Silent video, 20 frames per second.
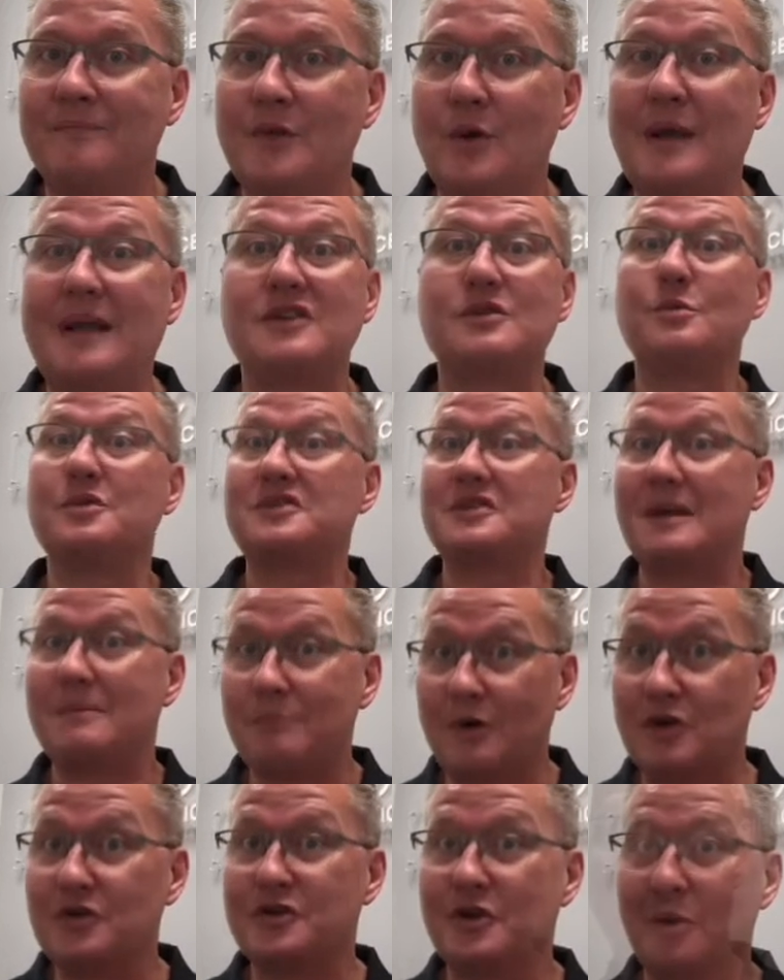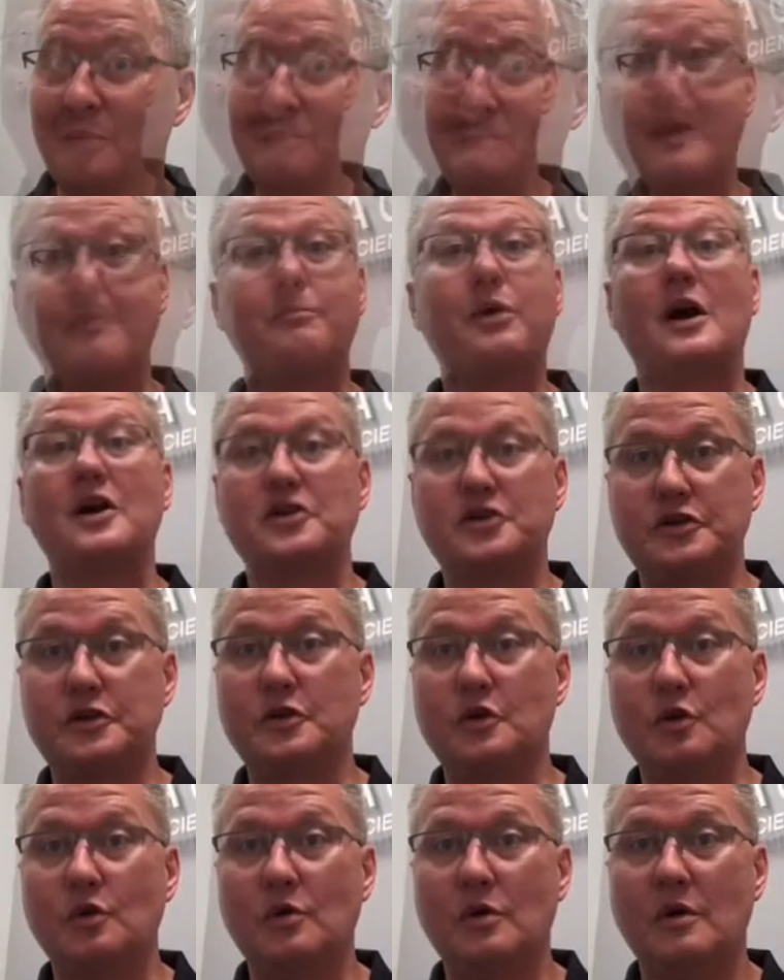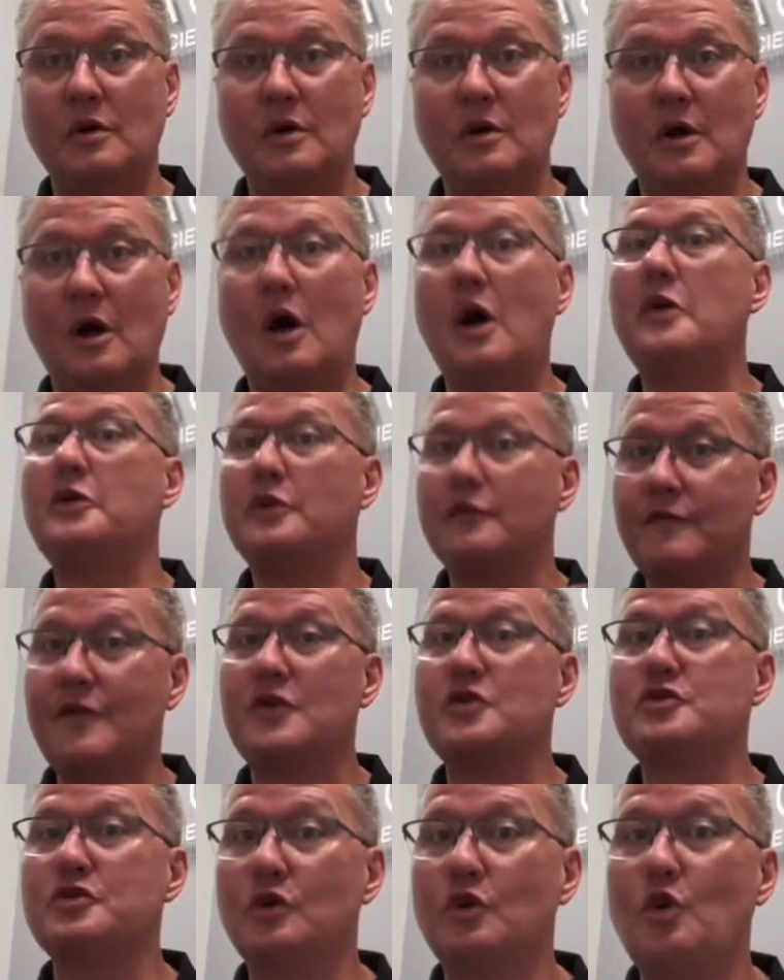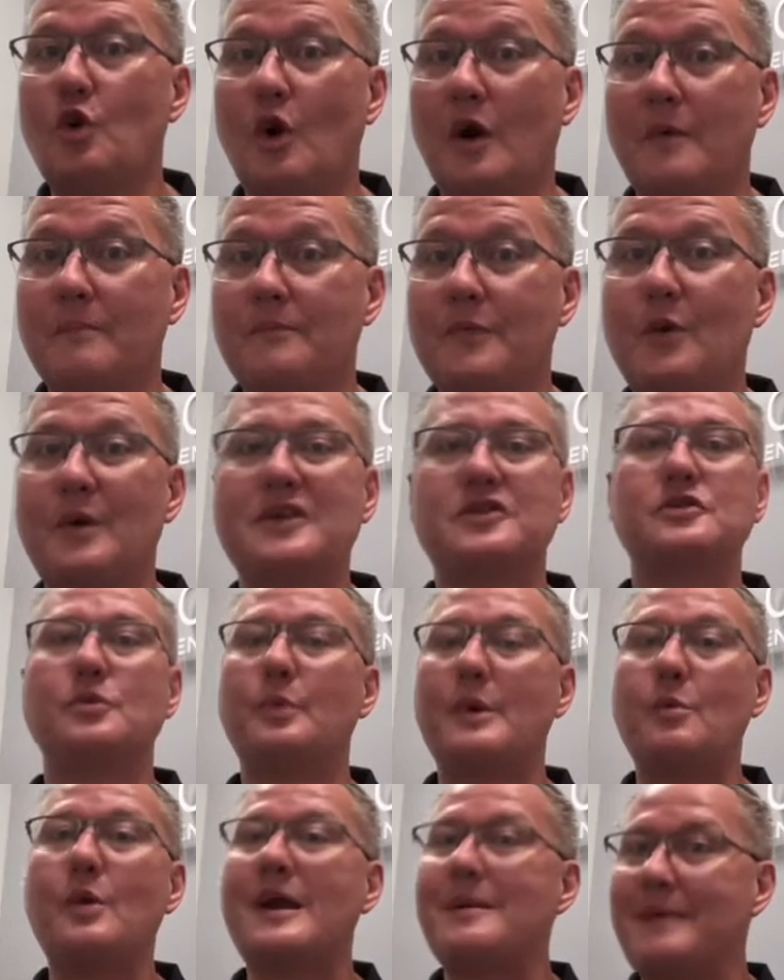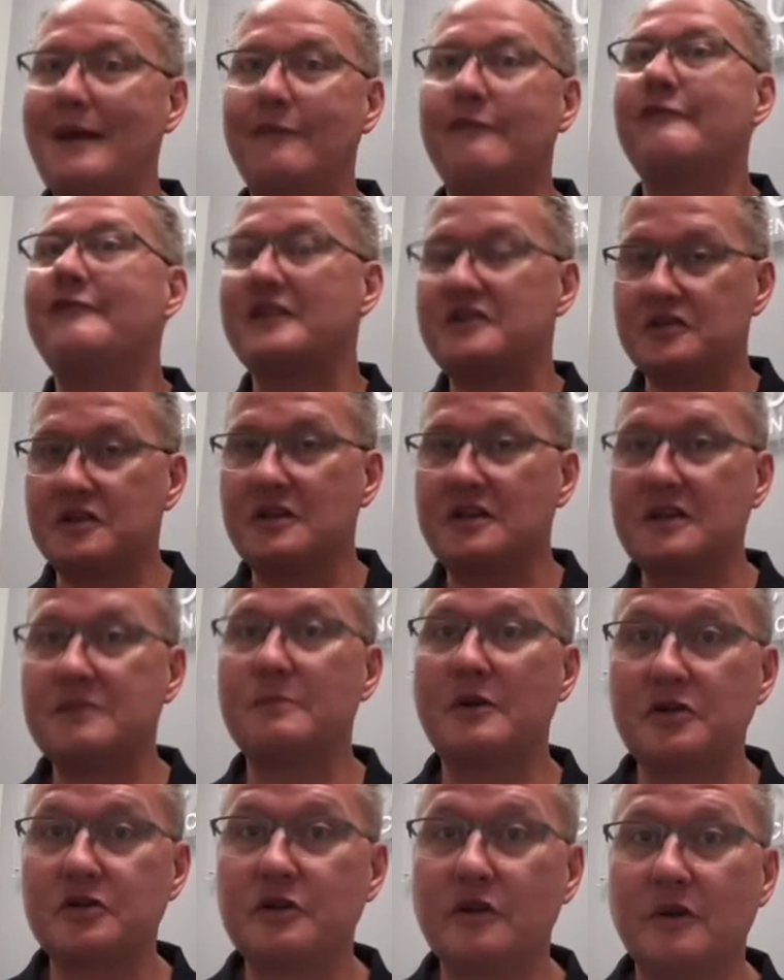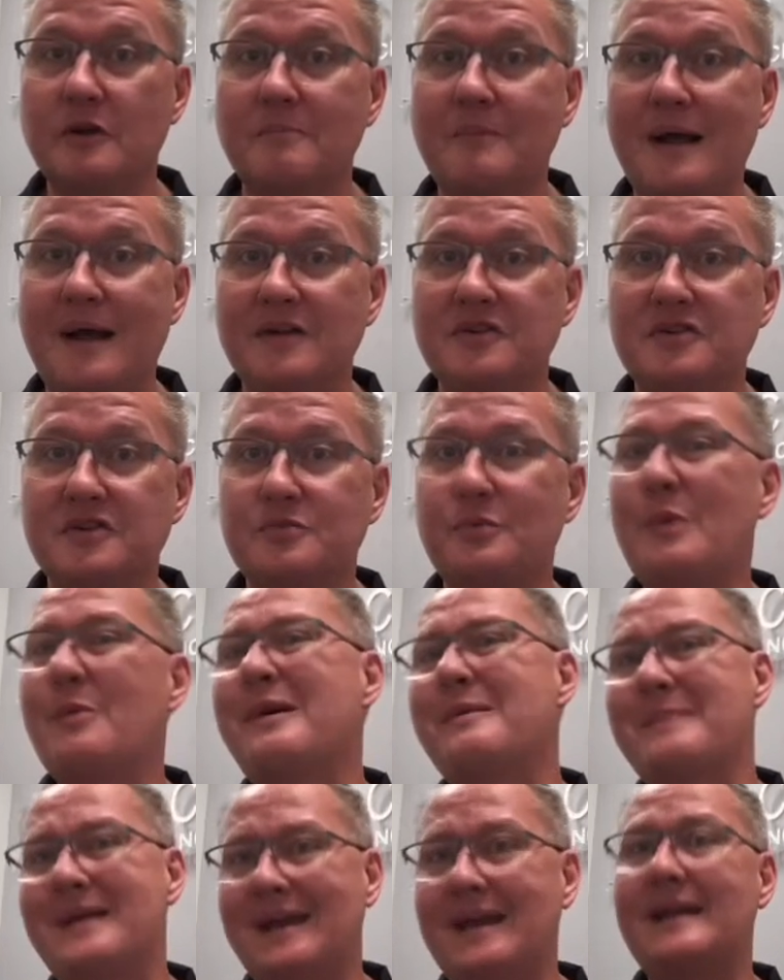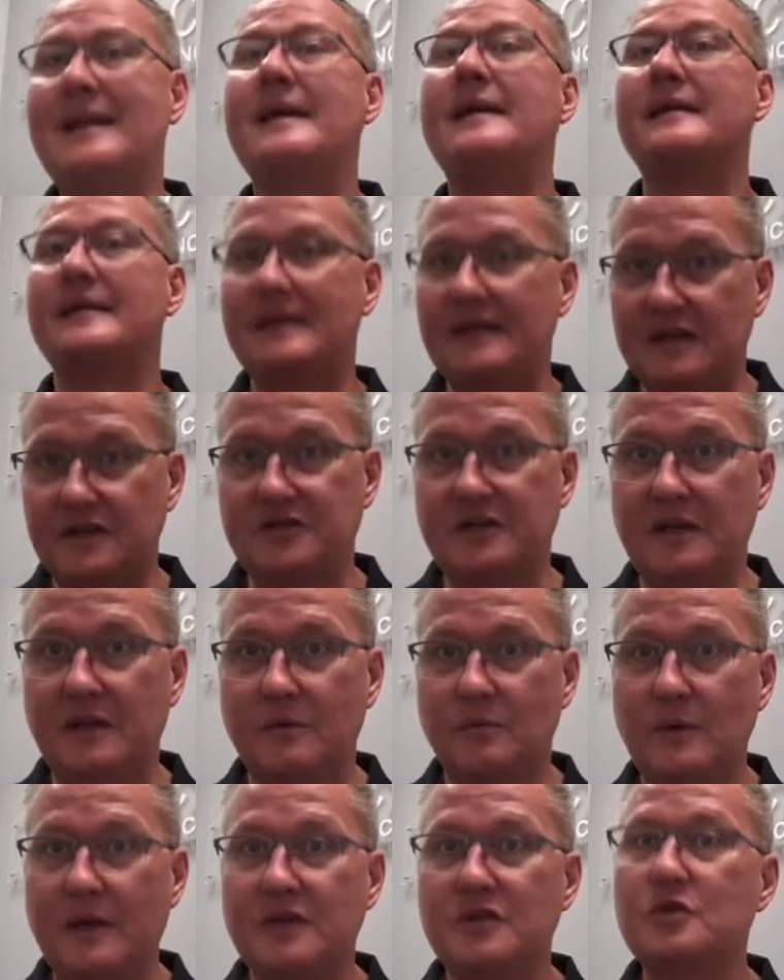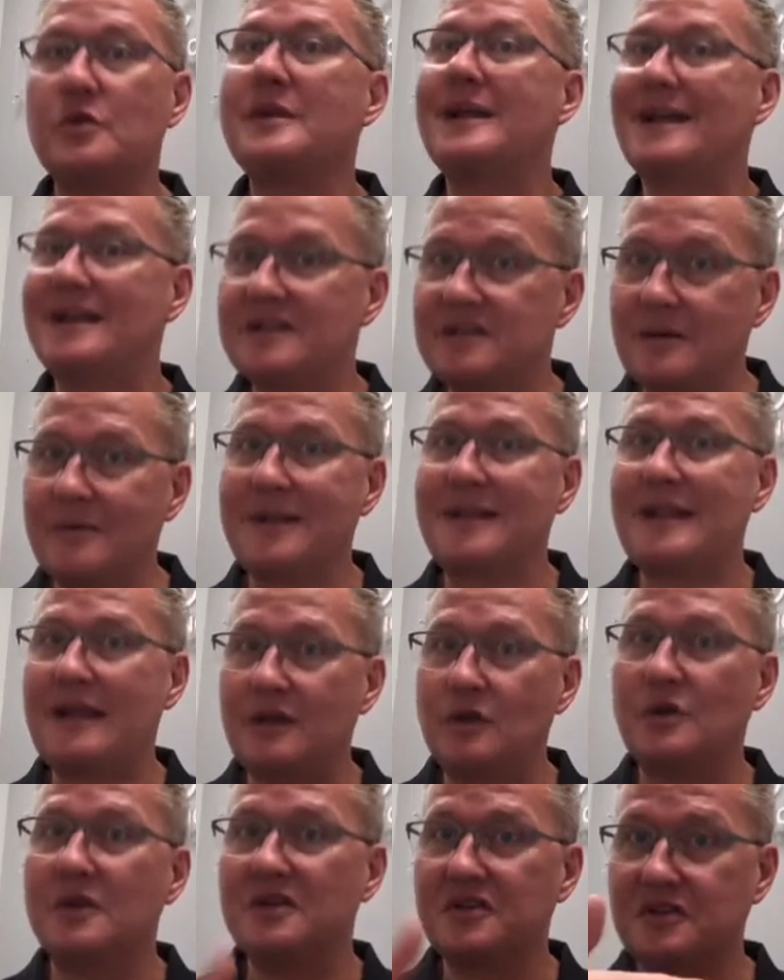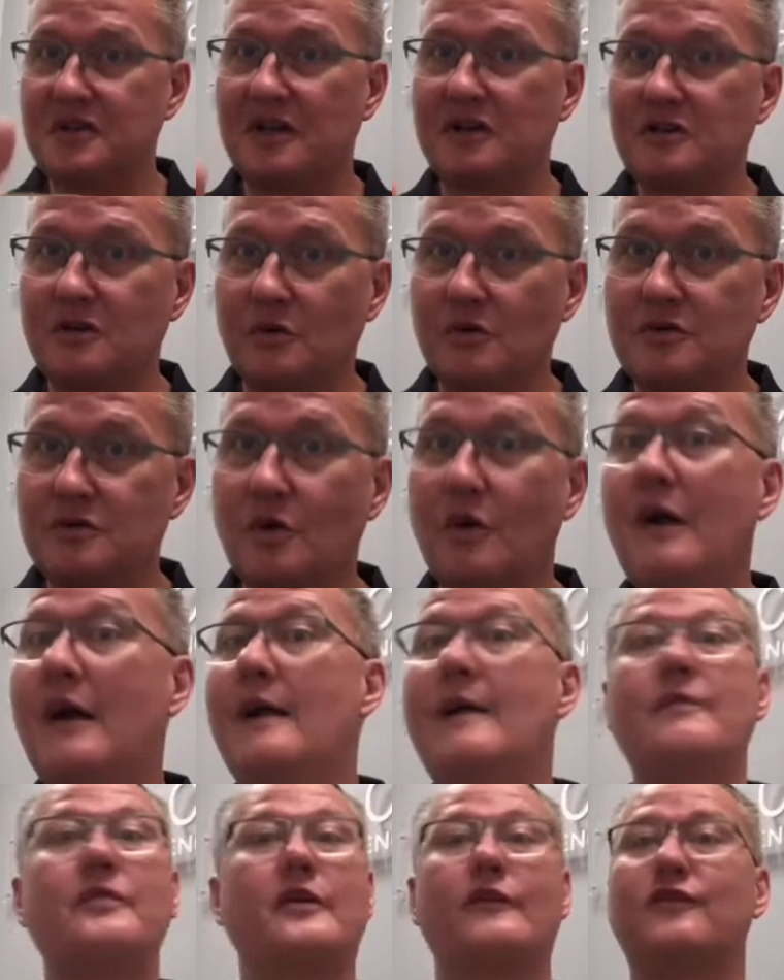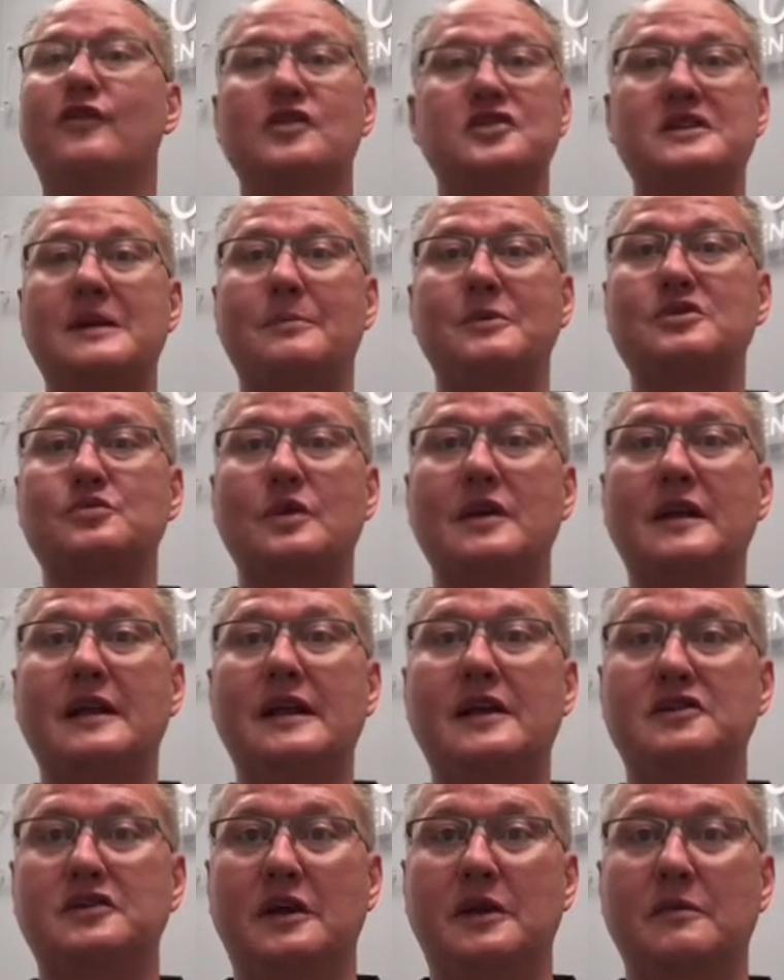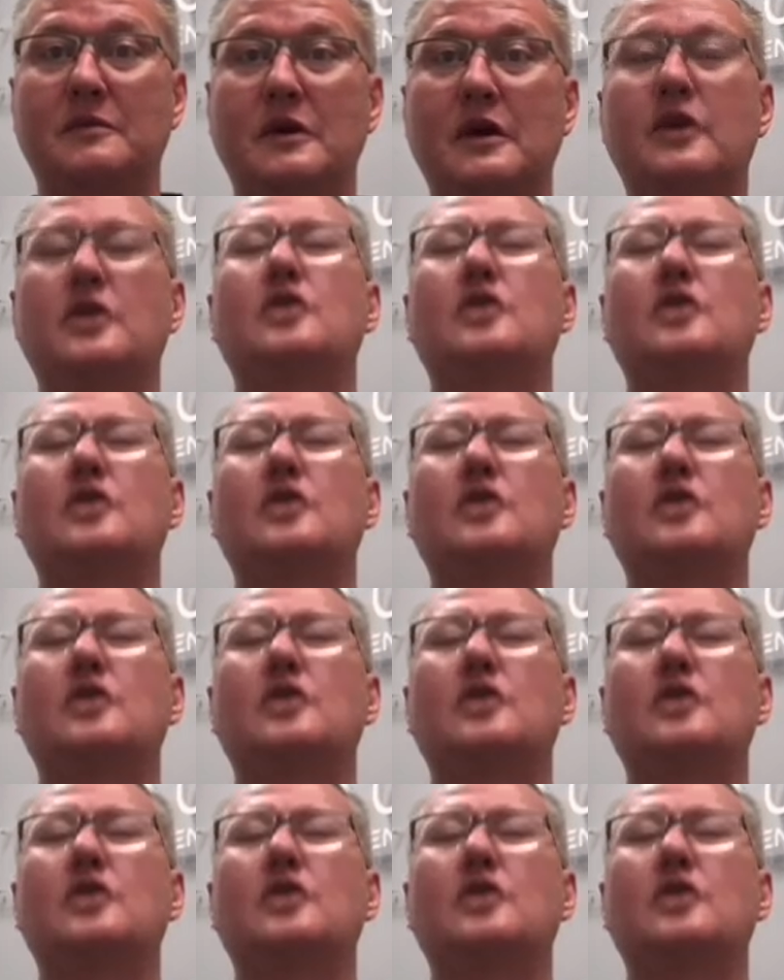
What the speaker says: Okay, so we'll see in part 2. All right, part 2 on your functional core. All right, so we want to make fixing these muscular imbalances, we want to make it easy, right? So that it's something that you can stick to. So the first step is really easy. You're